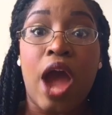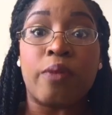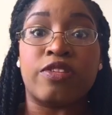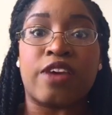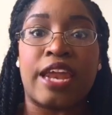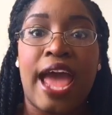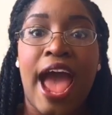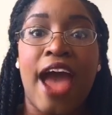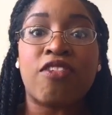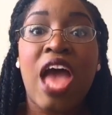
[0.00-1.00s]
I was gonna
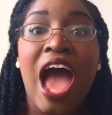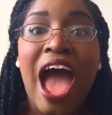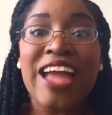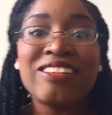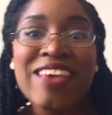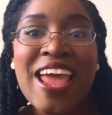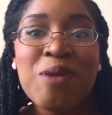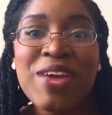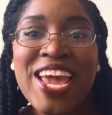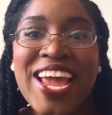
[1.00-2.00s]
have, hi
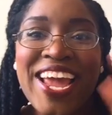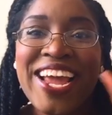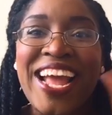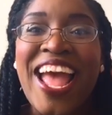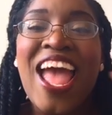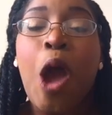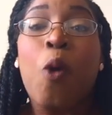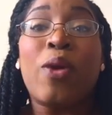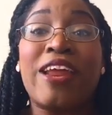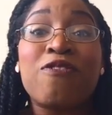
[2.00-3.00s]
Tammy!
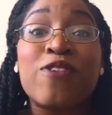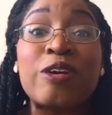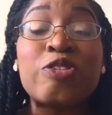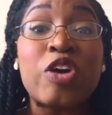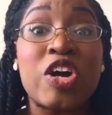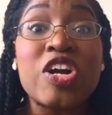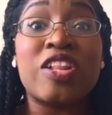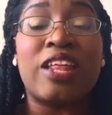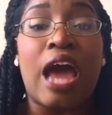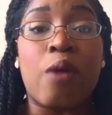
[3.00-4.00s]
When I first
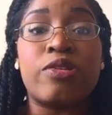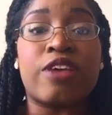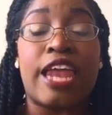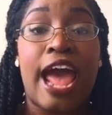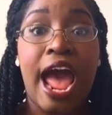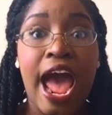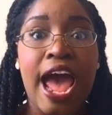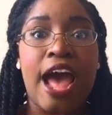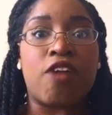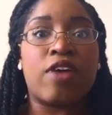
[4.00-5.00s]
heard that I was gonna
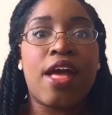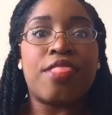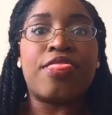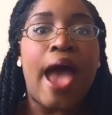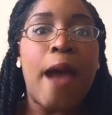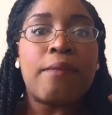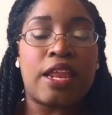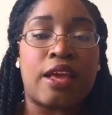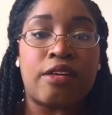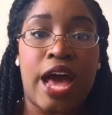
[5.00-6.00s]
have that
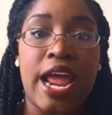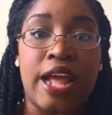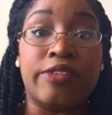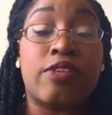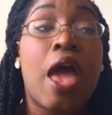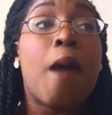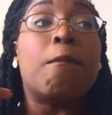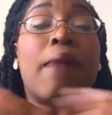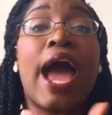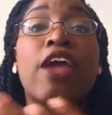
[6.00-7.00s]
many clients,
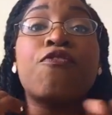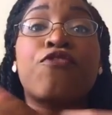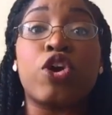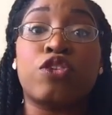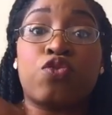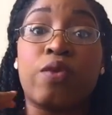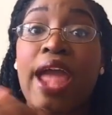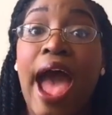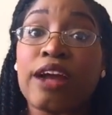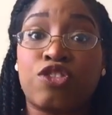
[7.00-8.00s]
my first
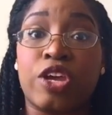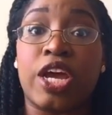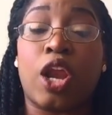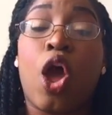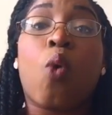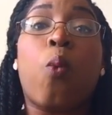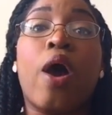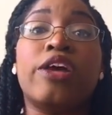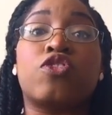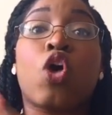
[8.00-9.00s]
reaction
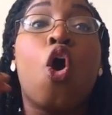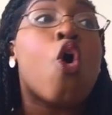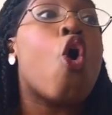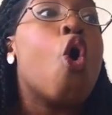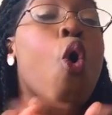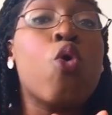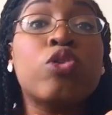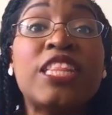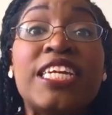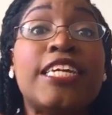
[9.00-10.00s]
was,
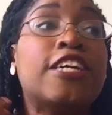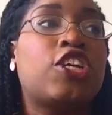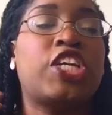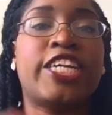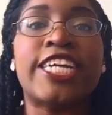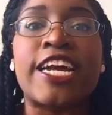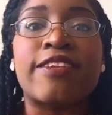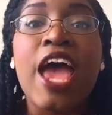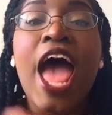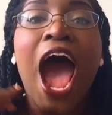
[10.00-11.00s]
holy
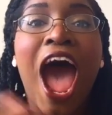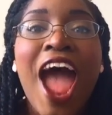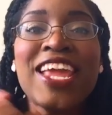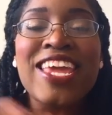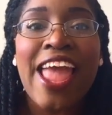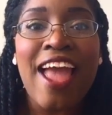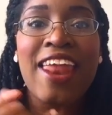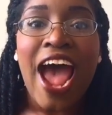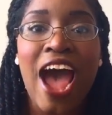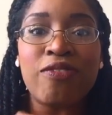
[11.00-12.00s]
shit, I
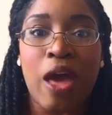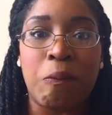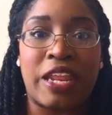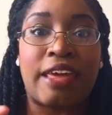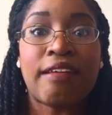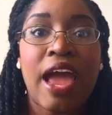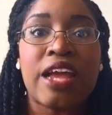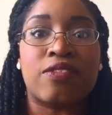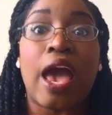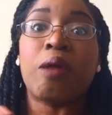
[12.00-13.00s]
can't have that many
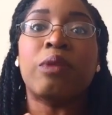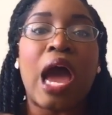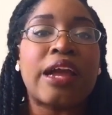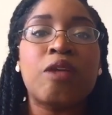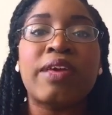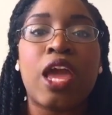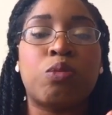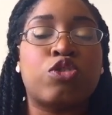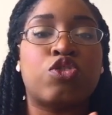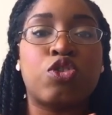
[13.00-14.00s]
clients. I'm not gonna be
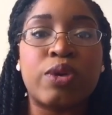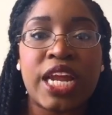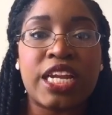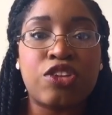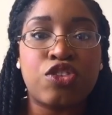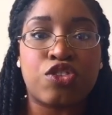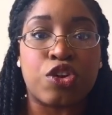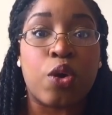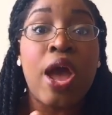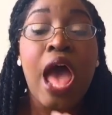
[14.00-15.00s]
able to do what I need to
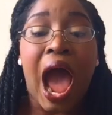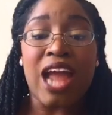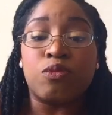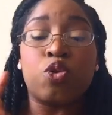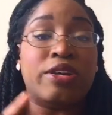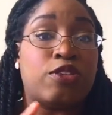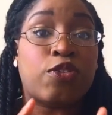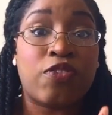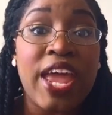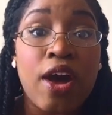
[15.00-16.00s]
do. I am going to
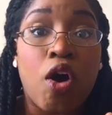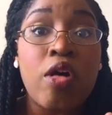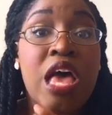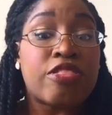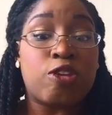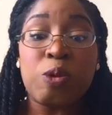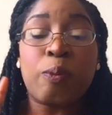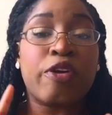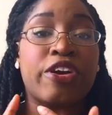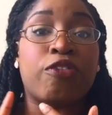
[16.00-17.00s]
fail. These
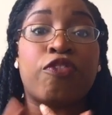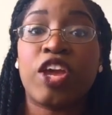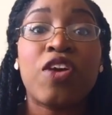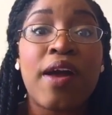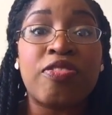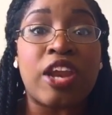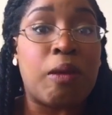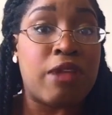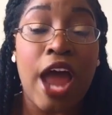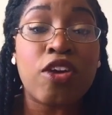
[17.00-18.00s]
people are gonna figure out that
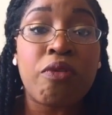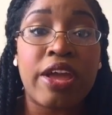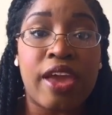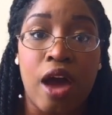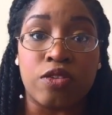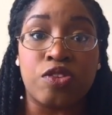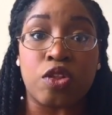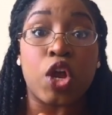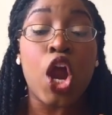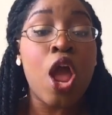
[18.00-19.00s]
I'm not a great
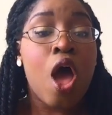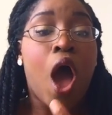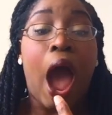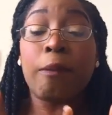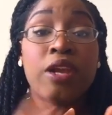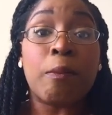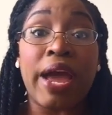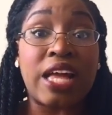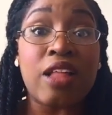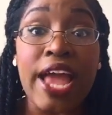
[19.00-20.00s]
counselor.
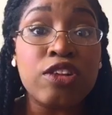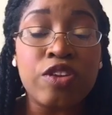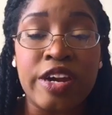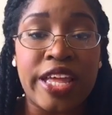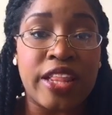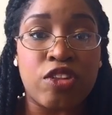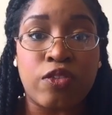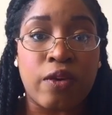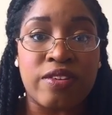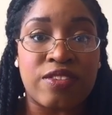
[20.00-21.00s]
My clients are gonna get the
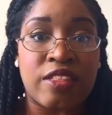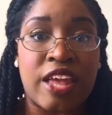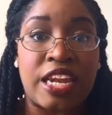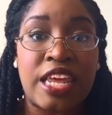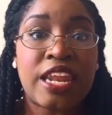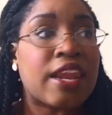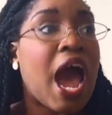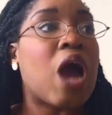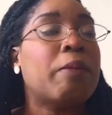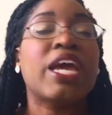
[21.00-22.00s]
service that they needed.
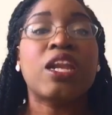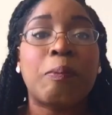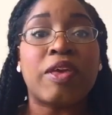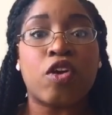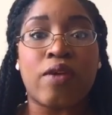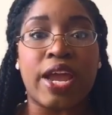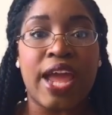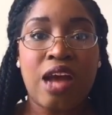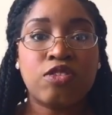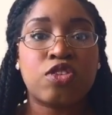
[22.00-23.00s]
How am I gonna be a great
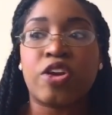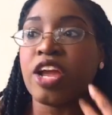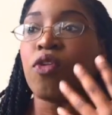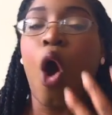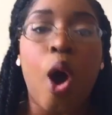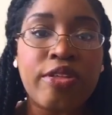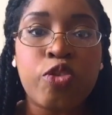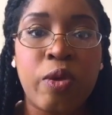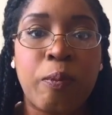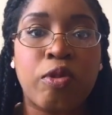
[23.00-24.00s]
counselor if all
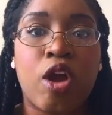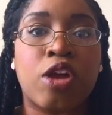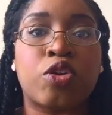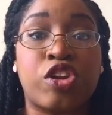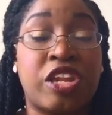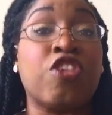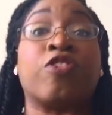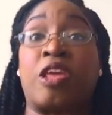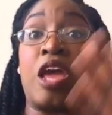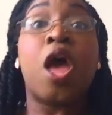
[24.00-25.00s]
these people are
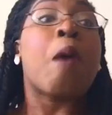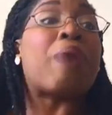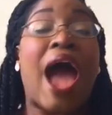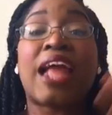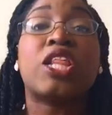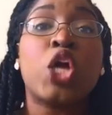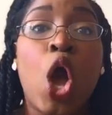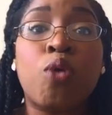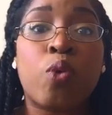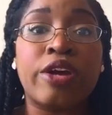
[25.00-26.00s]
just piling
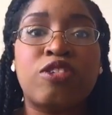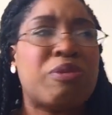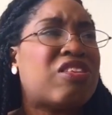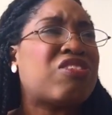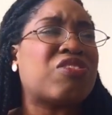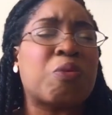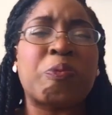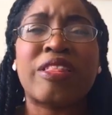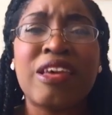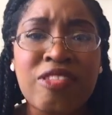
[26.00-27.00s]
on work to me? This is
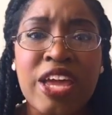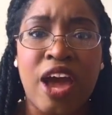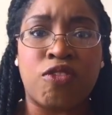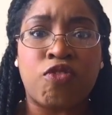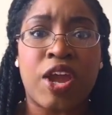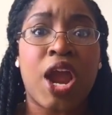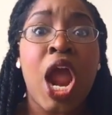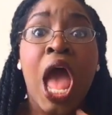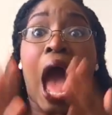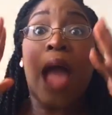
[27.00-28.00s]
completely
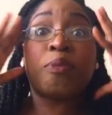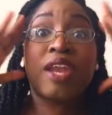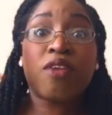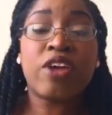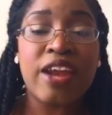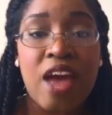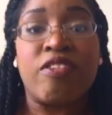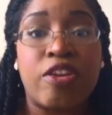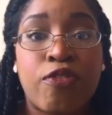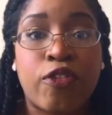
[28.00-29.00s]
unfair. I'm never gonna have
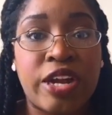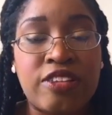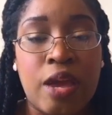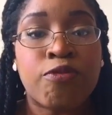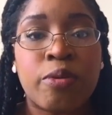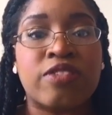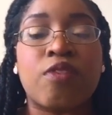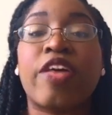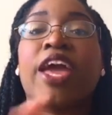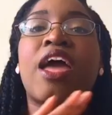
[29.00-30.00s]
any free time for
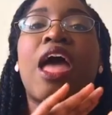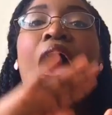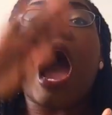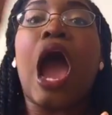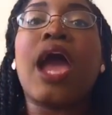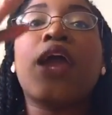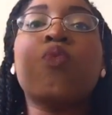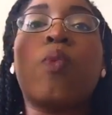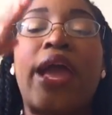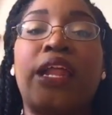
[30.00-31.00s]
myself.
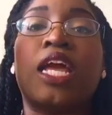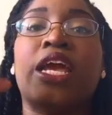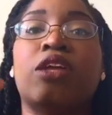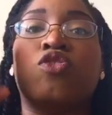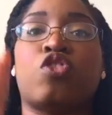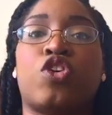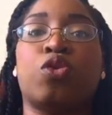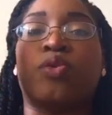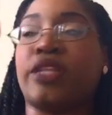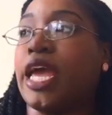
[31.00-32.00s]
I went
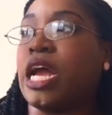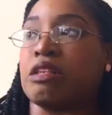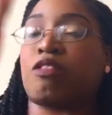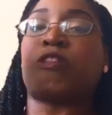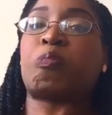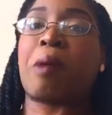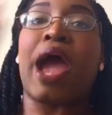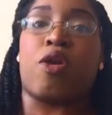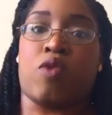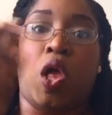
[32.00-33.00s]
into like a
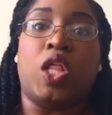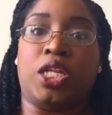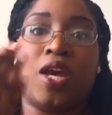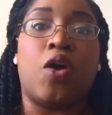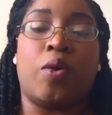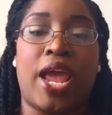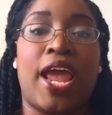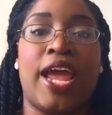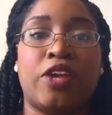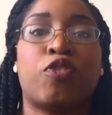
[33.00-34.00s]
spiral,
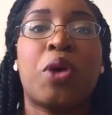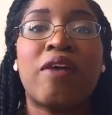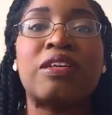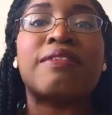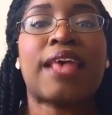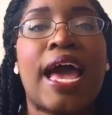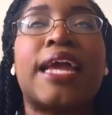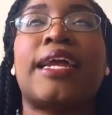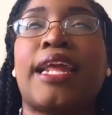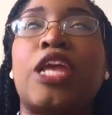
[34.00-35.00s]
okay? And if you have
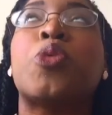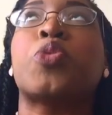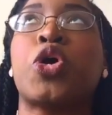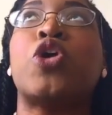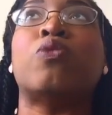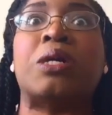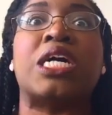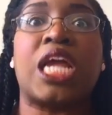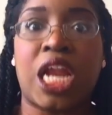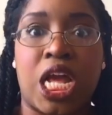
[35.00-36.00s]
anxiety, you know
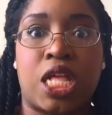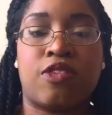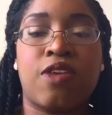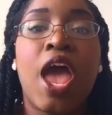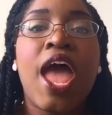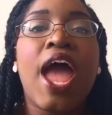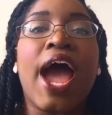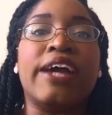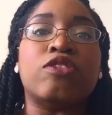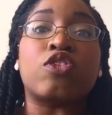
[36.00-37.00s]
what it is.
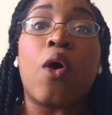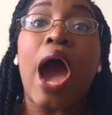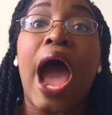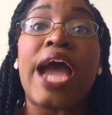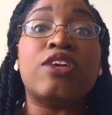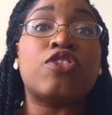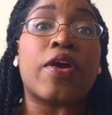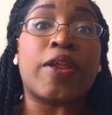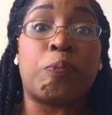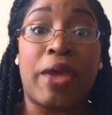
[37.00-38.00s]
And so I
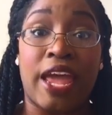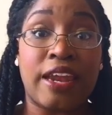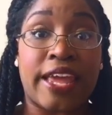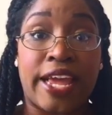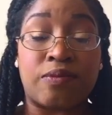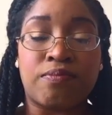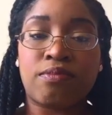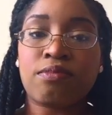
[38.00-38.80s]
started panicking.